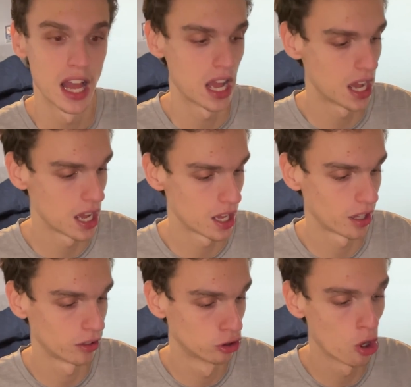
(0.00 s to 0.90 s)

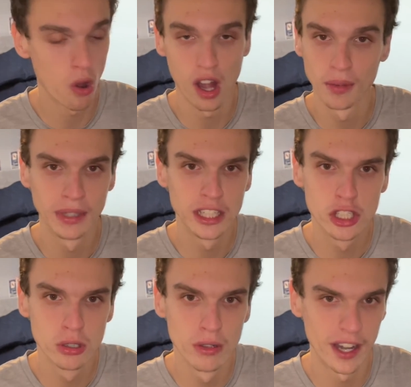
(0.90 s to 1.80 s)
No arm
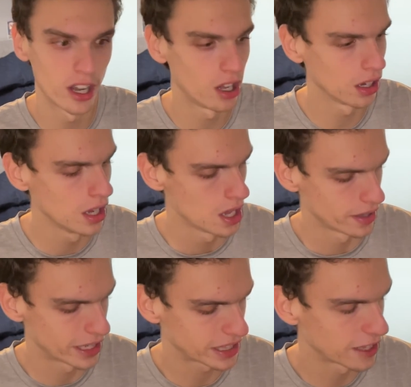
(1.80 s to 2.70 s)
issue at all.
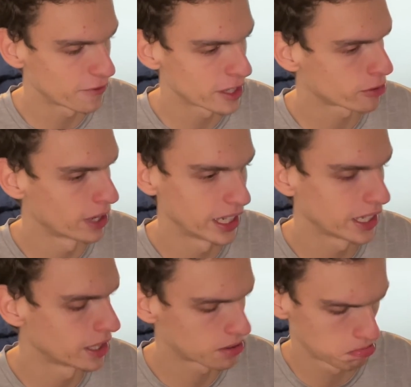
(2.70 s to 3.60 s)
The stiffness
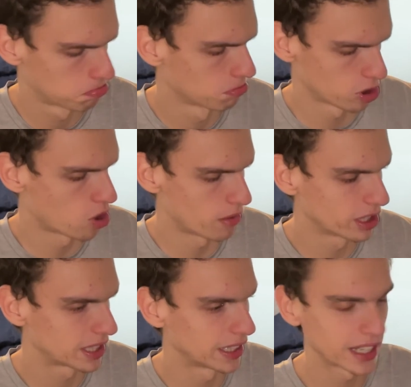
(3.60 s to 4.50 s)
rating is, you know, I
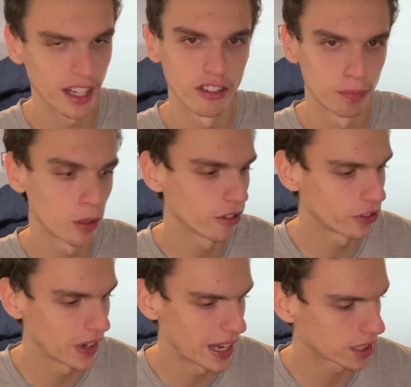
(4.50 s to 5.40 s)
would say kind of
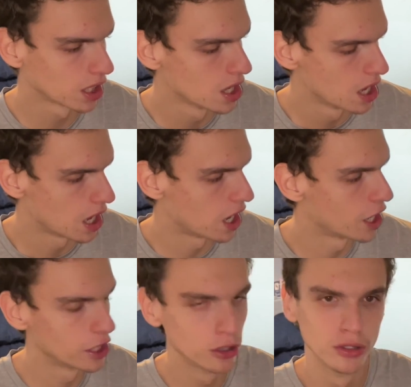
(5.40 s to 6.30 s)
perfect.
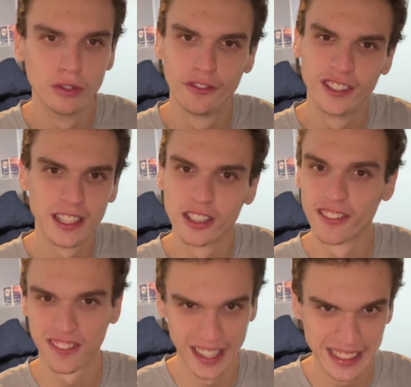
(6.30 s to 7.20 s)
You feel
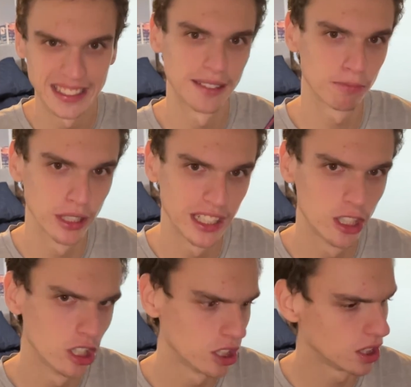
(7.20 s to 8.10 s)
the flexing pretty
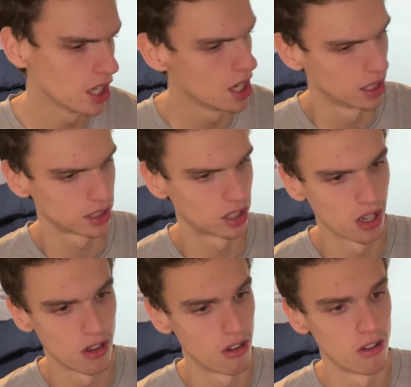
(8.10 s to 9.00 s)
good,
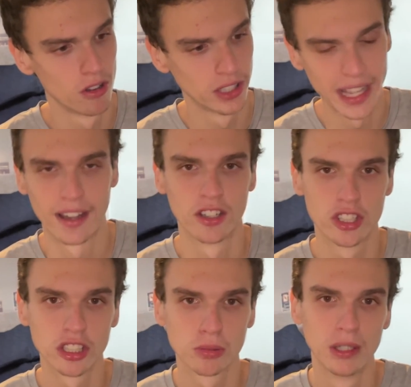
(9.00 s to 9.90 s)
so yeah,
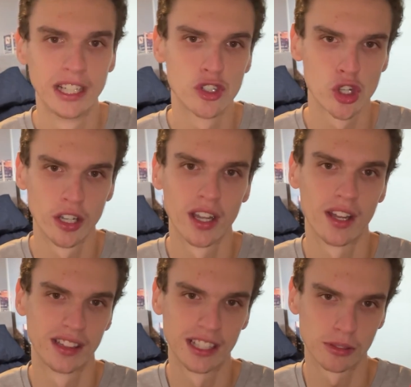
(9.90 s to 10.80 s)
just really enjoy
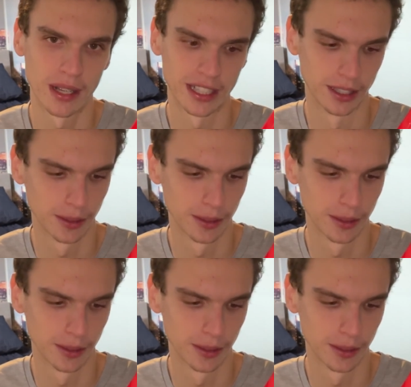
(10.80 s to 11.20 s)
this racket.